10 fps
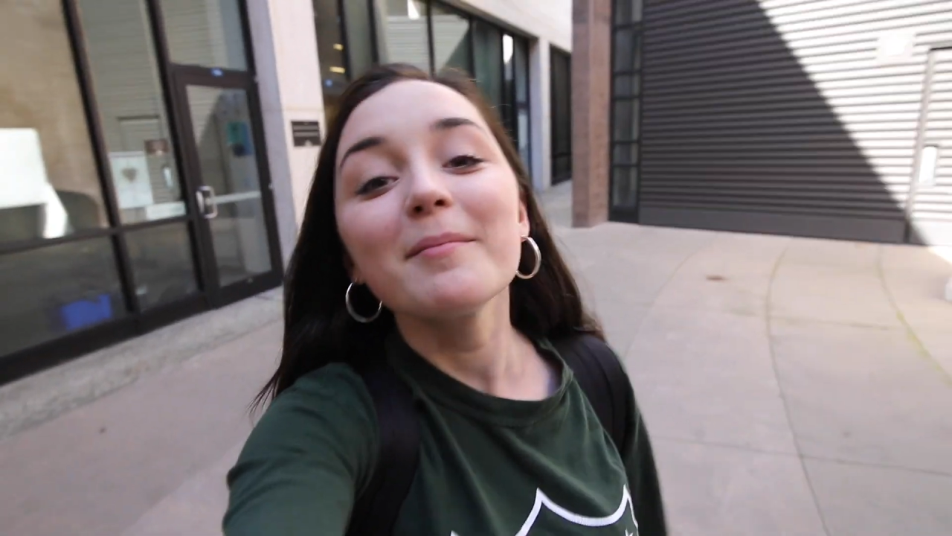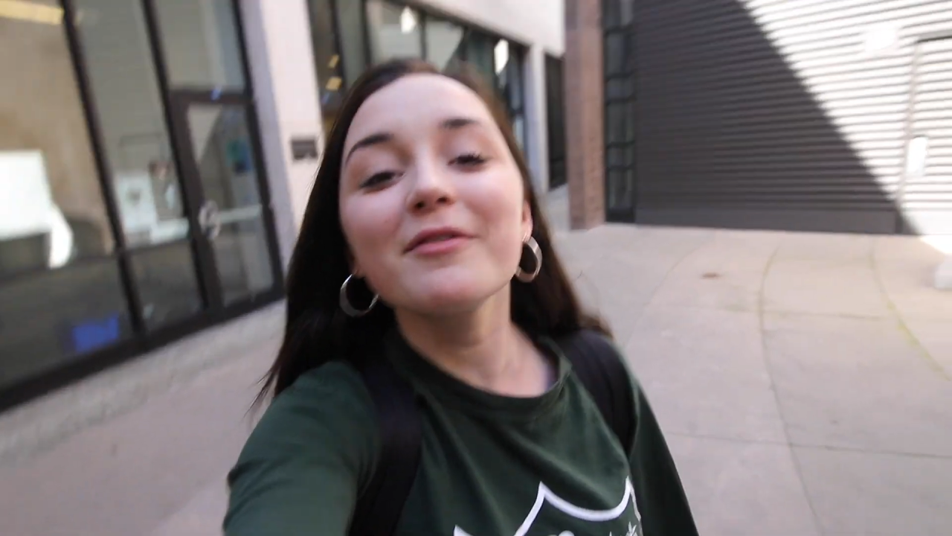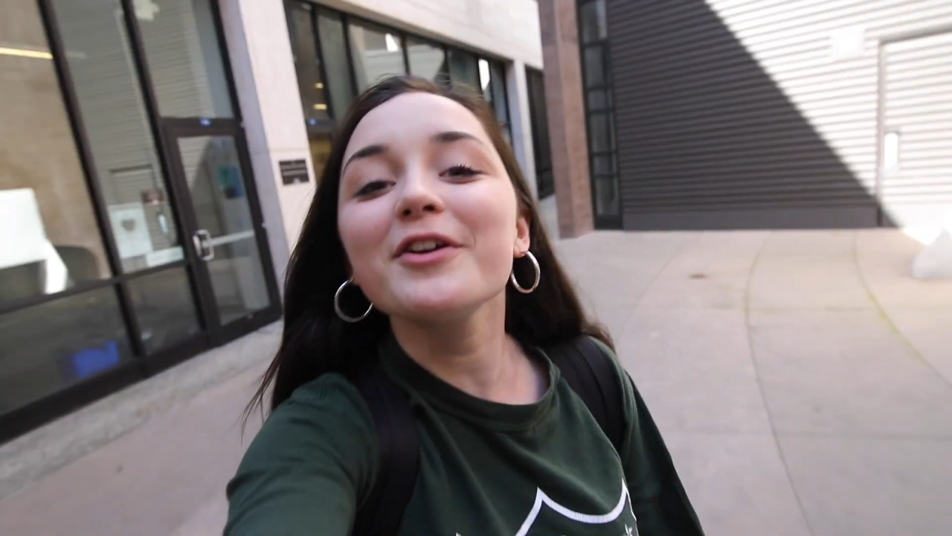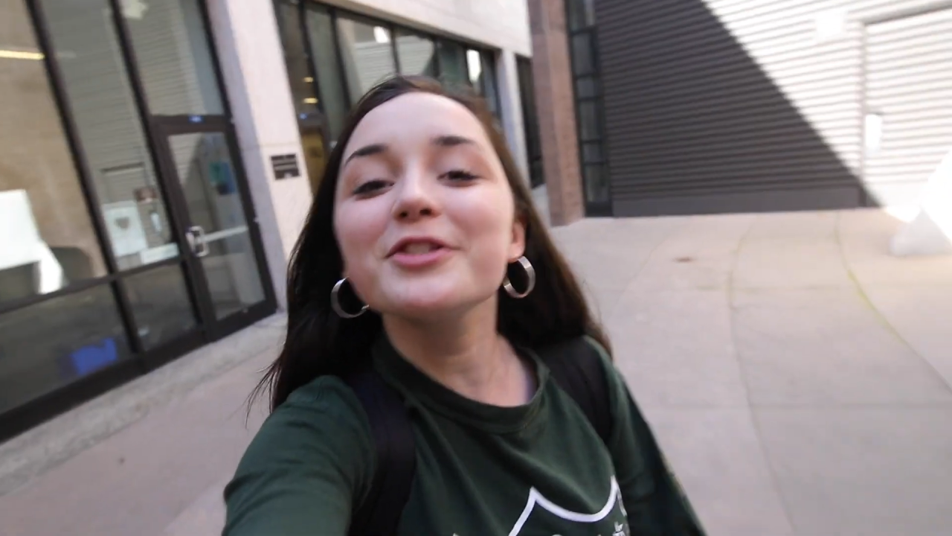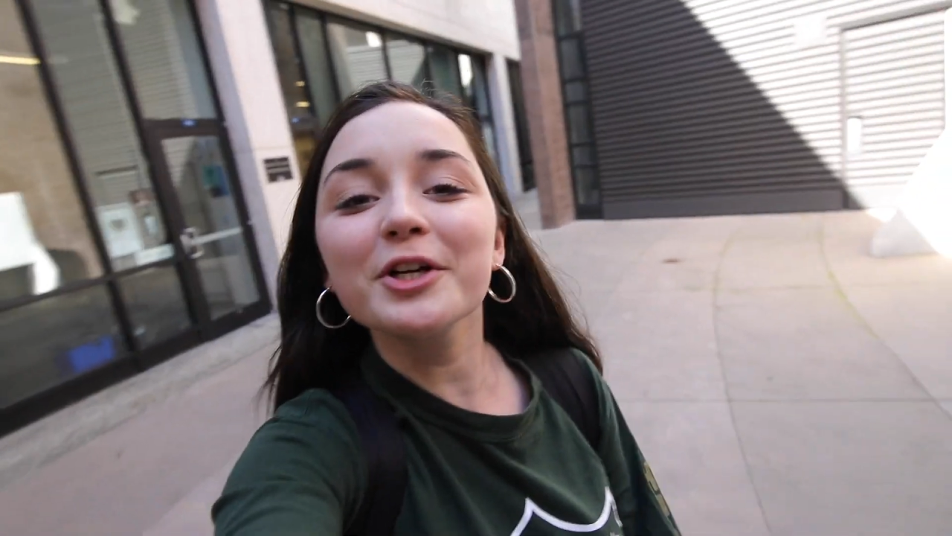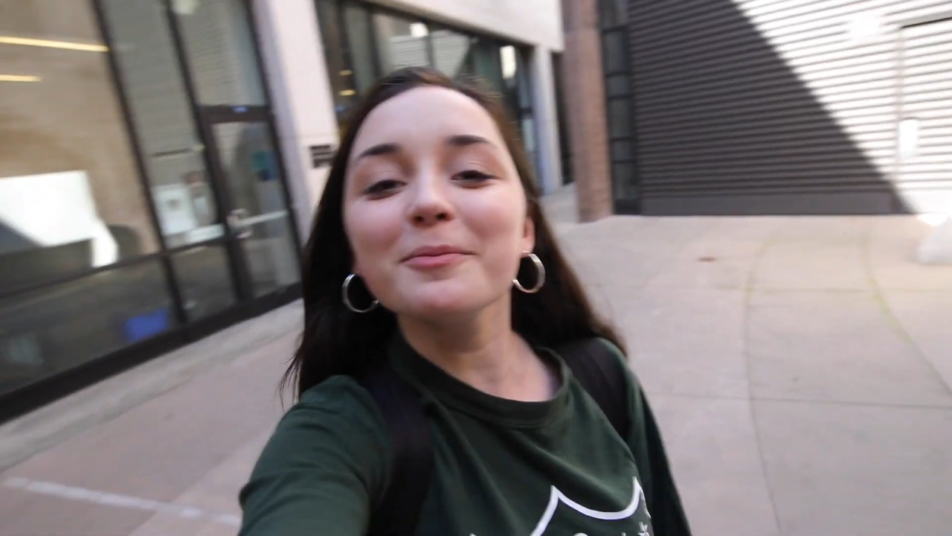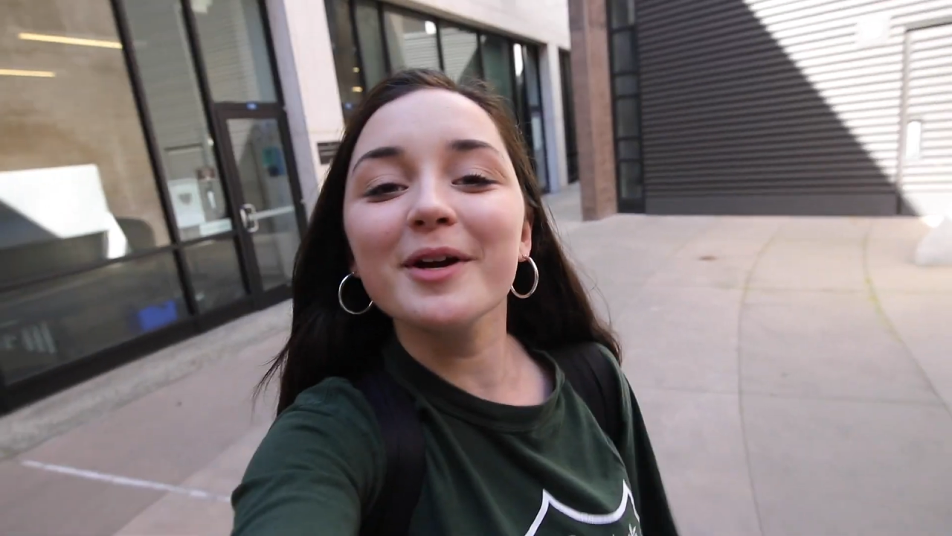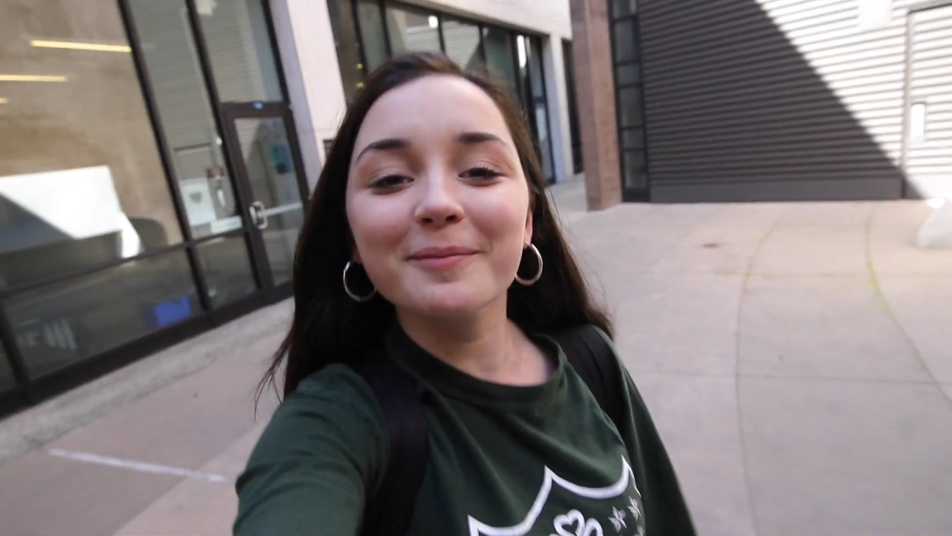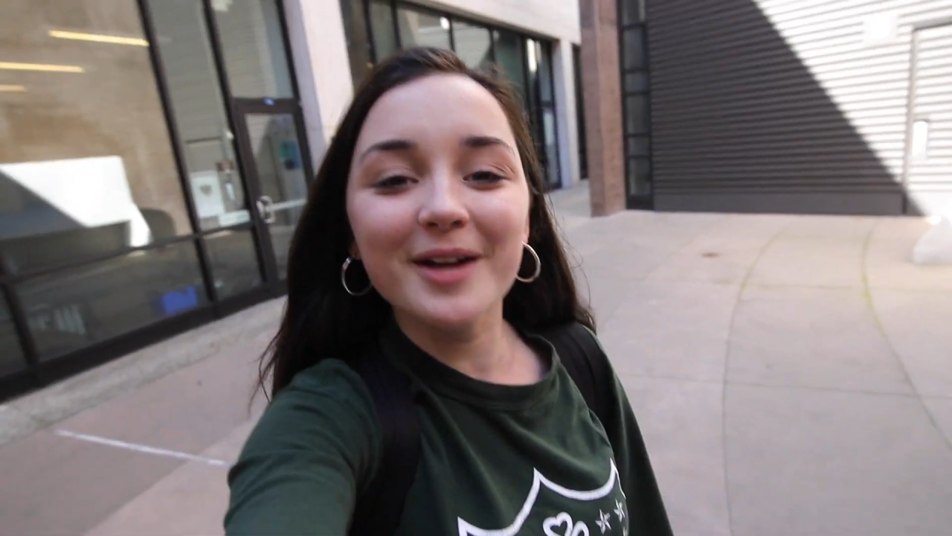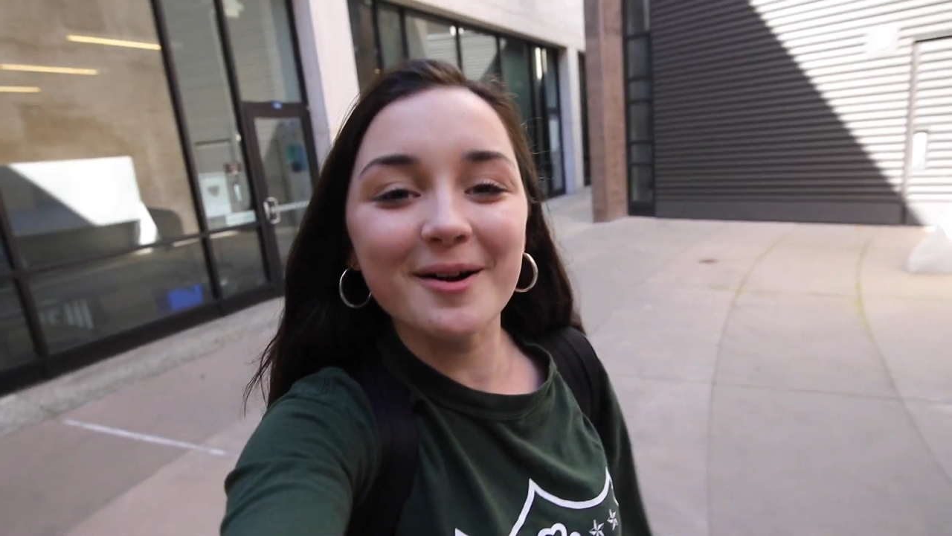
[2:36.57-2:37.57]
My friends are here to
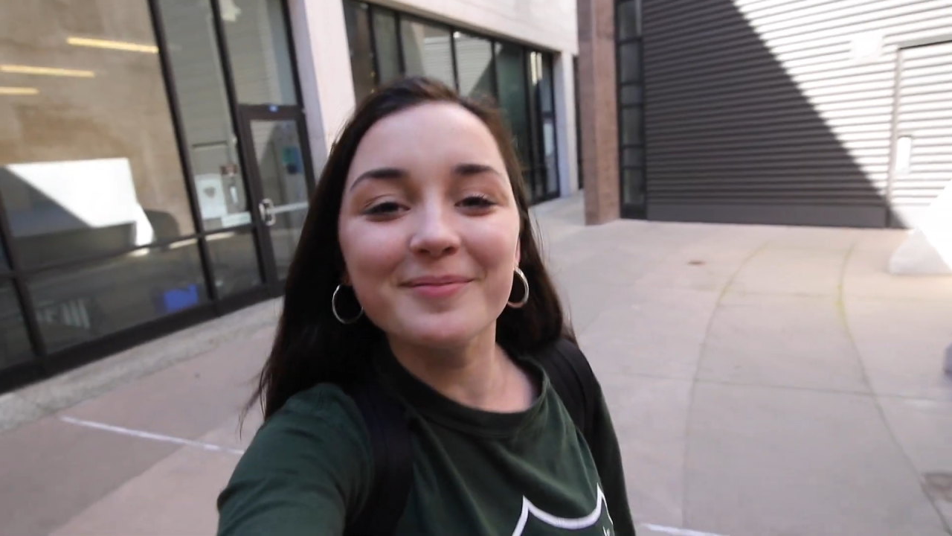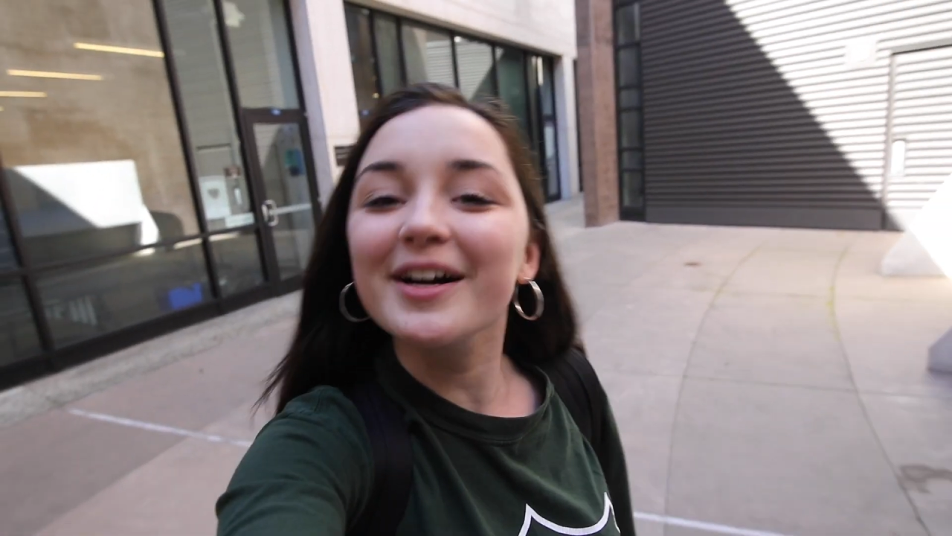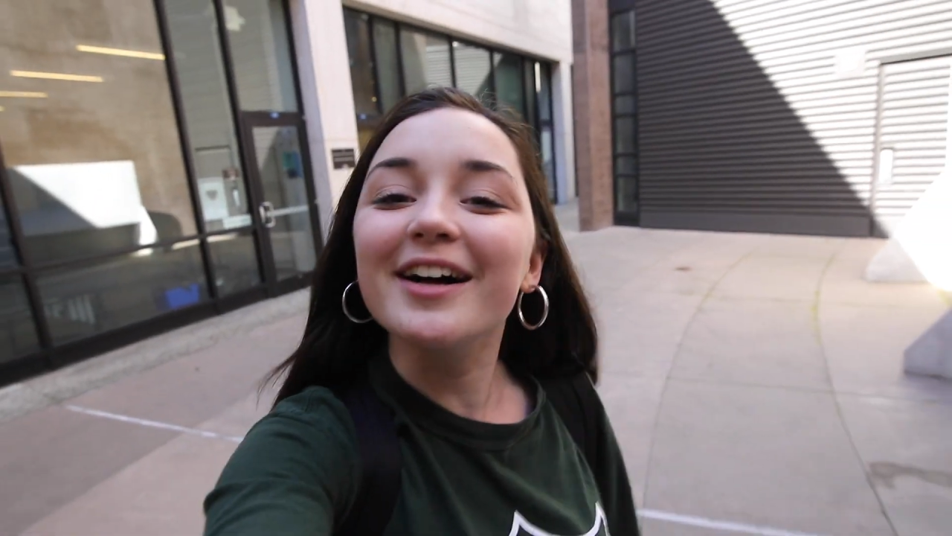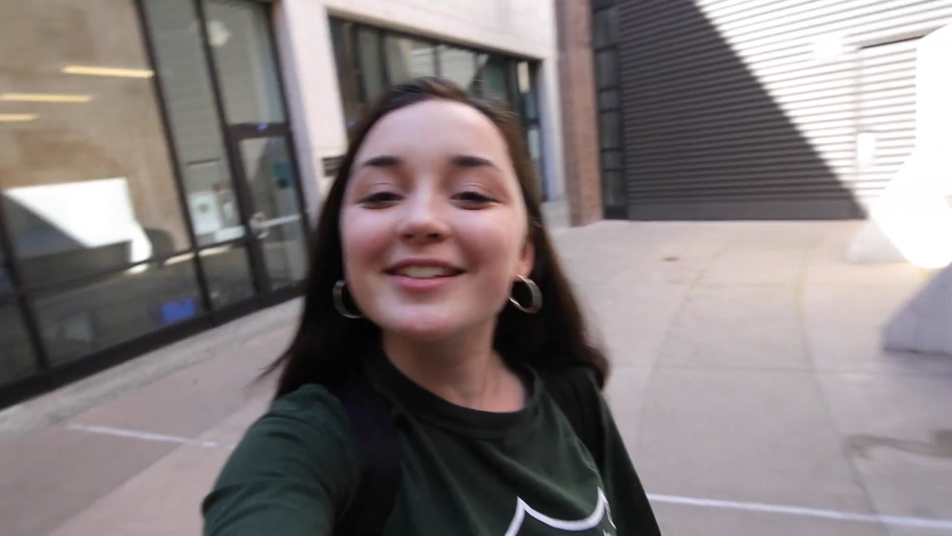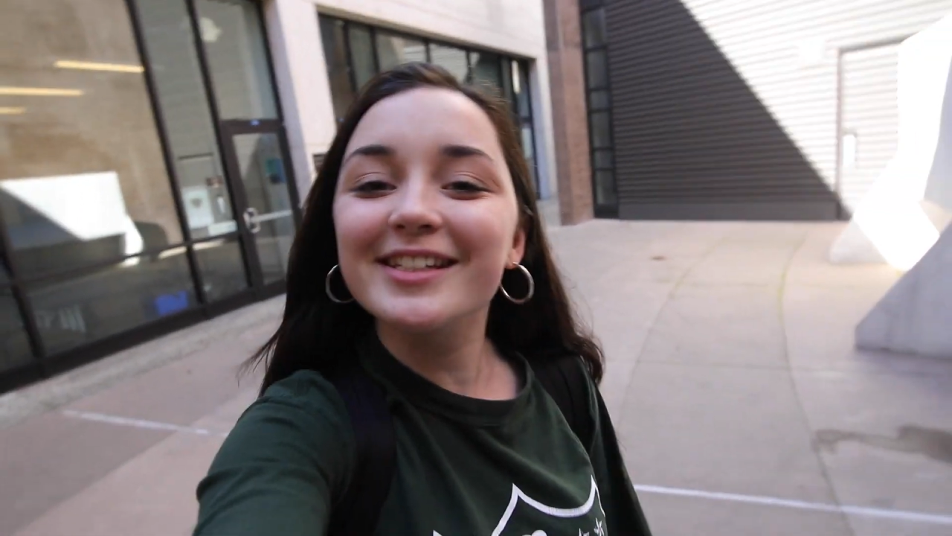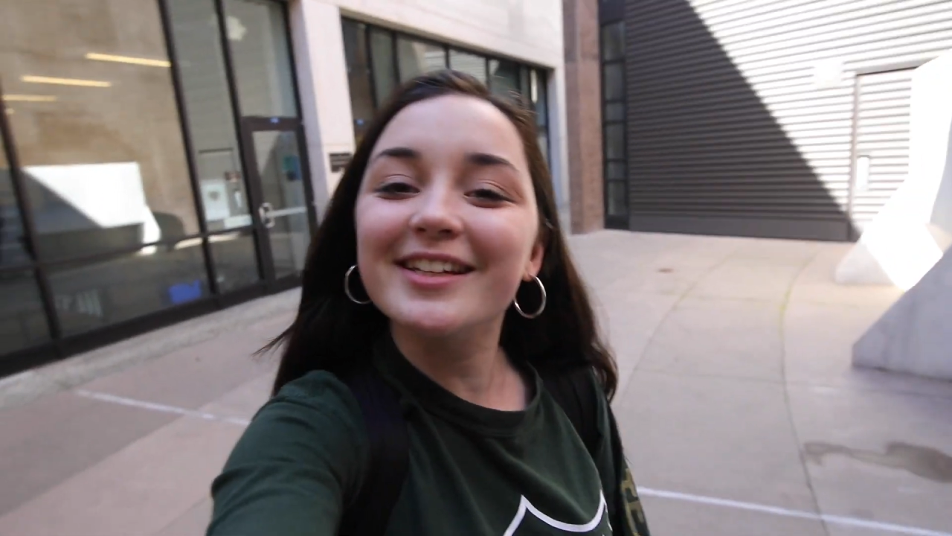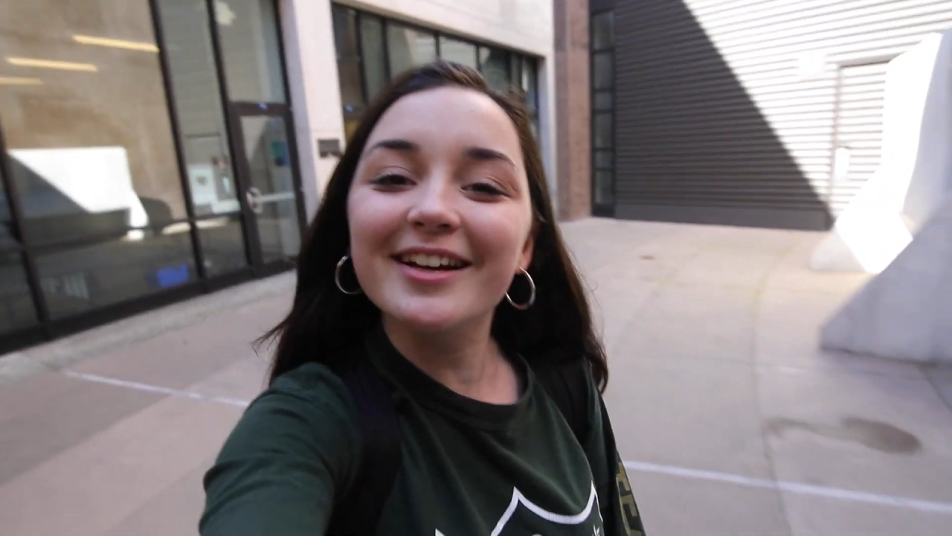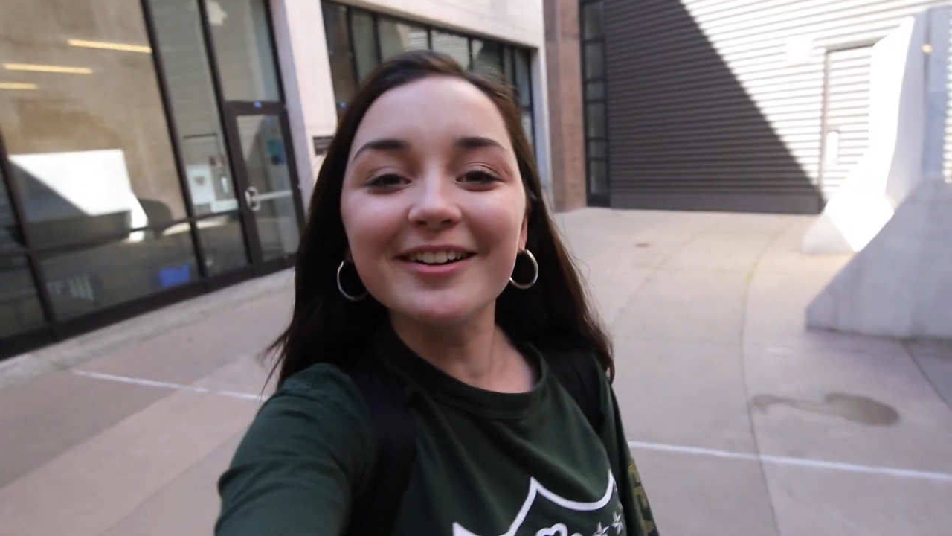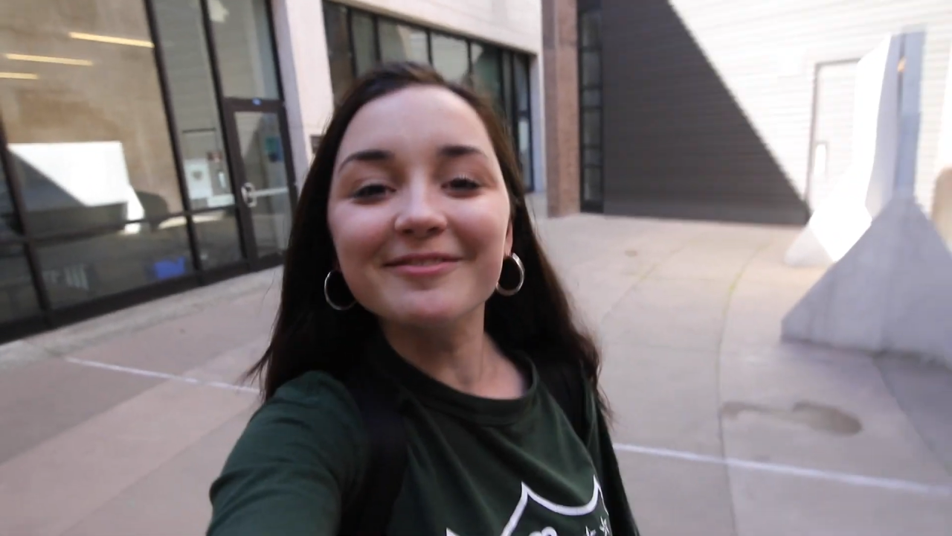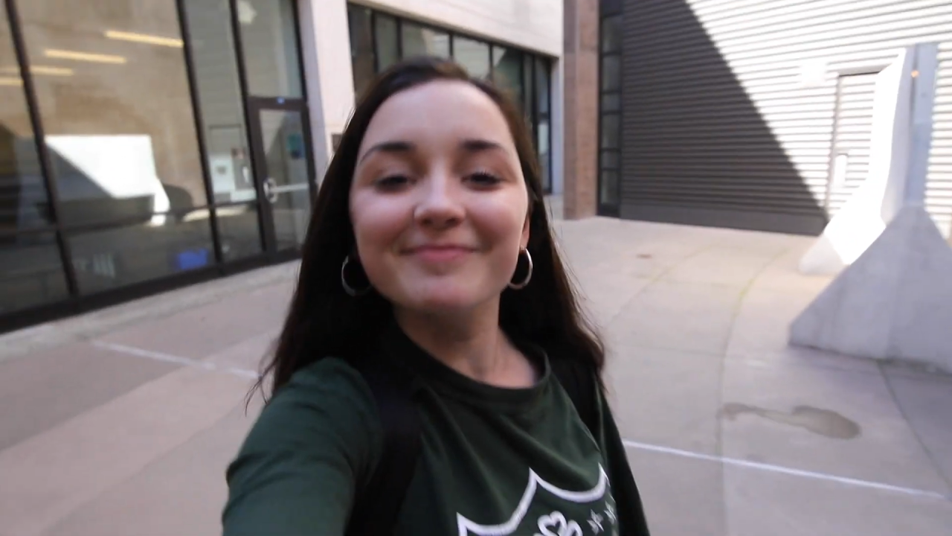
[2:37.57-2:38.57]
pick me up. I'll see you
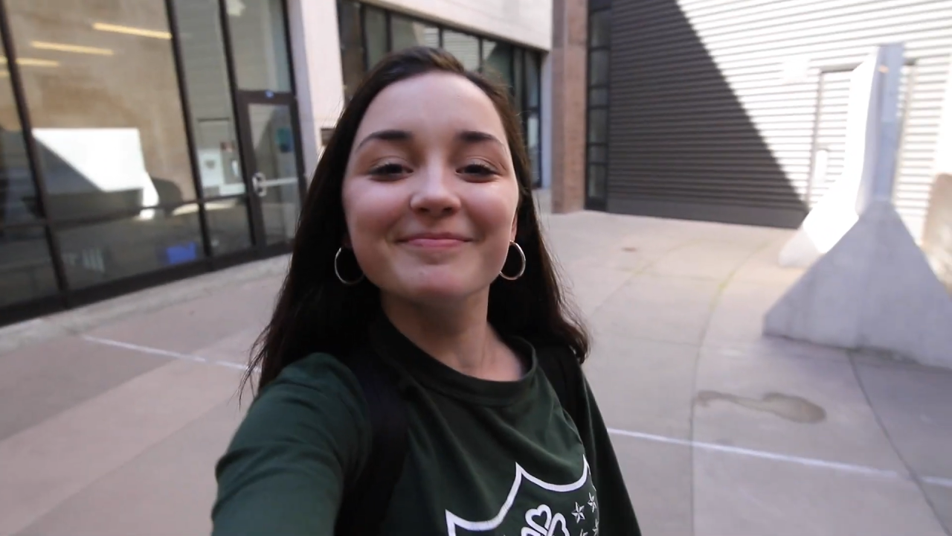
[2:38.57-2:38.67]
there.